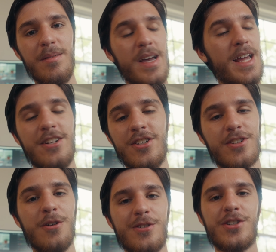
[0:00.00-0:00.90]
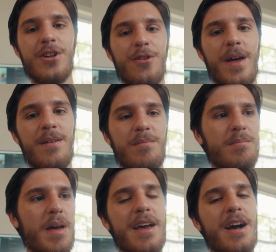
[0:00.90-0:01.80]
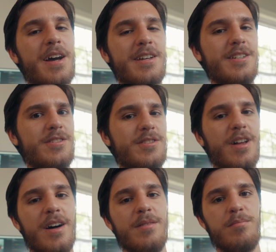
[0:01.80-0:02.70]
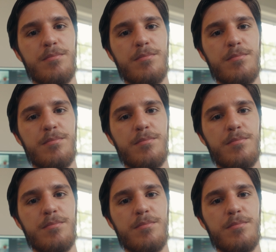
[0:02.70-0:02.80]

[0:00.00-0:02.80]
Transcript: And it just goes to show that AI is not